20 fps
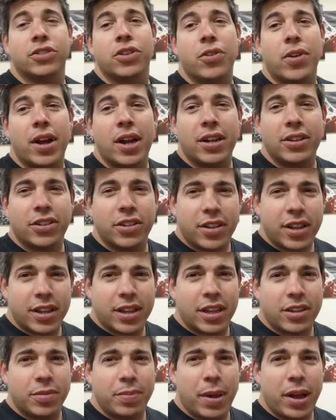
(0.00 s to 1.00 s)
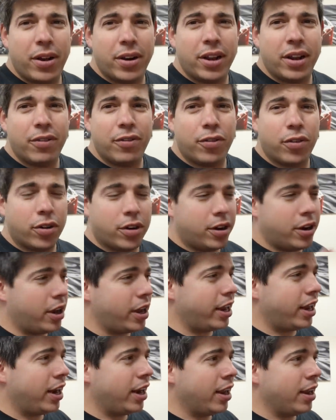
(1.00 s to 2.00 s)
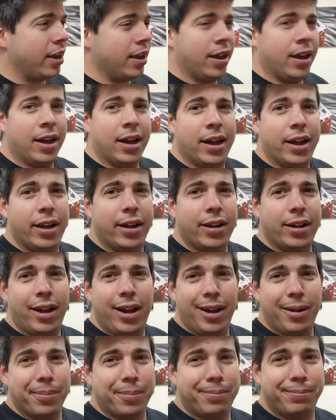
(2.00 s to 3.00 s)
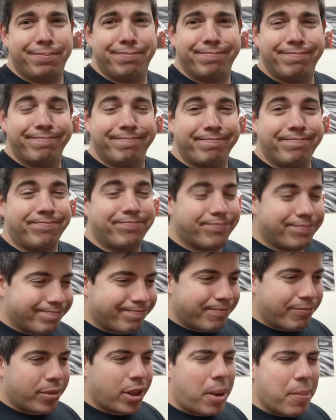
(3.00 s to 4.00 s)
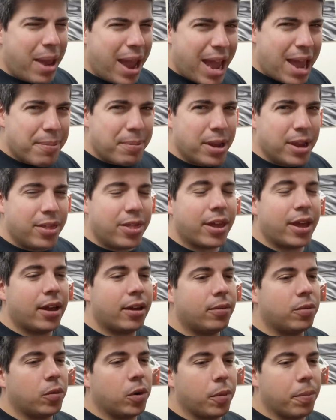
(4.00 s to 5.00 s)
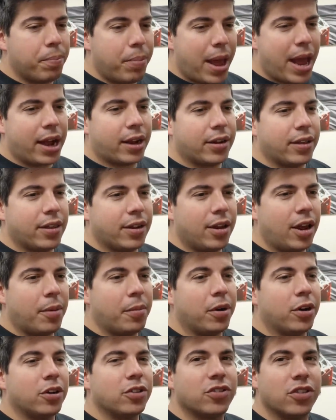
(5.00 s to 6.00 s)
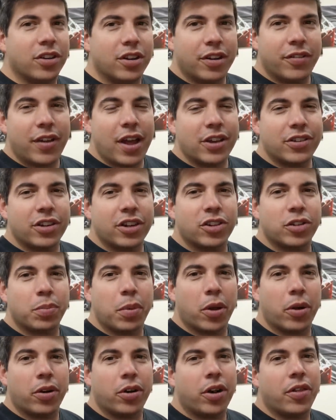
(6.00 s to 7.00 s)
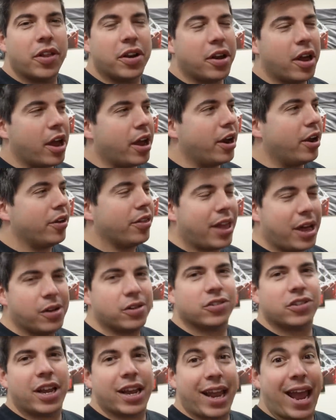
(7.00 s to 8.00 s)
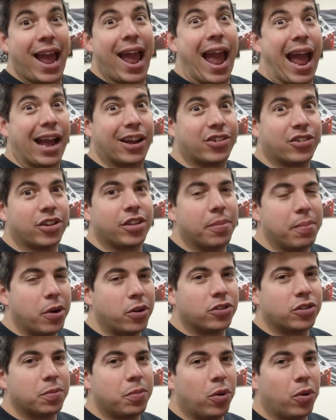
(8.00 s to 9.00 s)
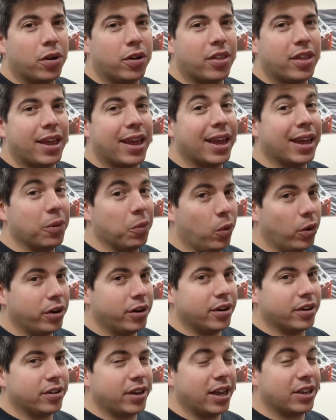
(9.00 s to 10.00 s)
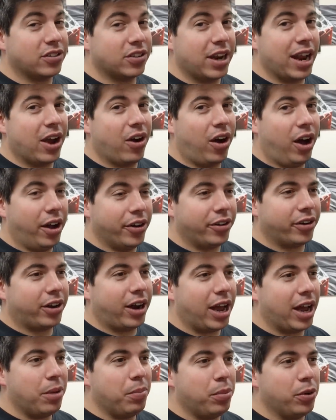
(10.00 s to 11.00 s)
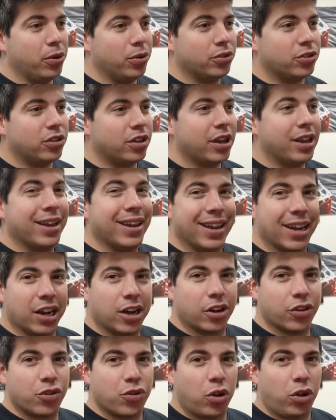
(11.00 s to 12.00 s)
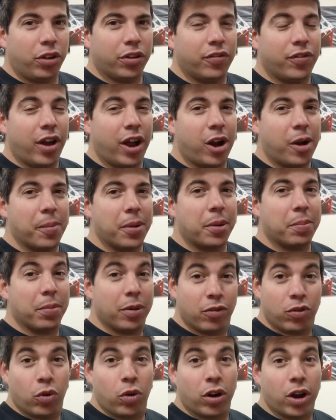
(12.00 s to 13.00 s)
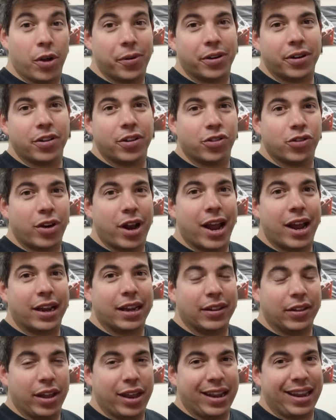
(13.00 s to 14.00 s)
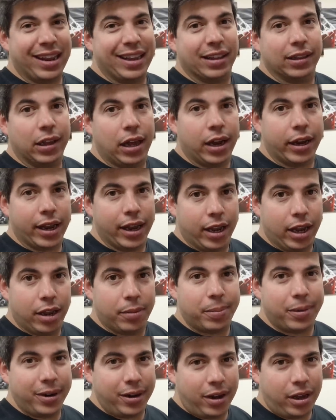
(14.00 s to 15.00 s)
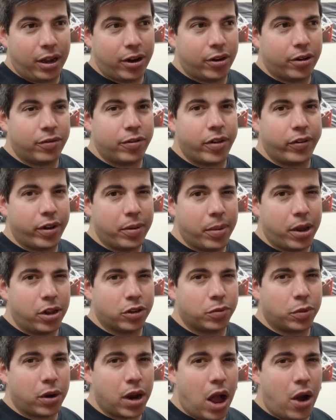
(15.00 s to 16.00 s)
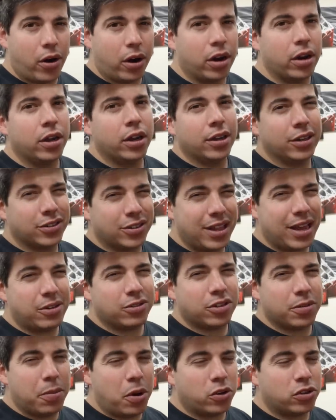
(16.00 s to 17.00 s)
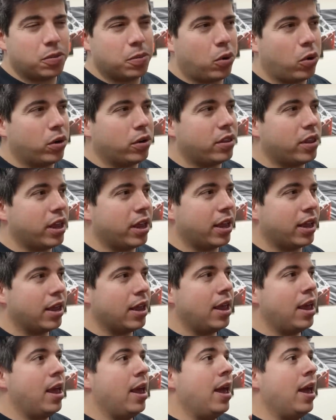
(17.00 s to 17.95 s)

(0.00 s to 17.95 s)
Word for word: So guys, I think that's about it for tonight. Uh, I'm I'm happy that we're back to the numbers. The diff hasn't exploded on the dyno. That was like actually the most important thing and wanted to test it out under high boost in a controlled environment before going to the track and like it locking up at 150 miles per hour. So that was the most important thing.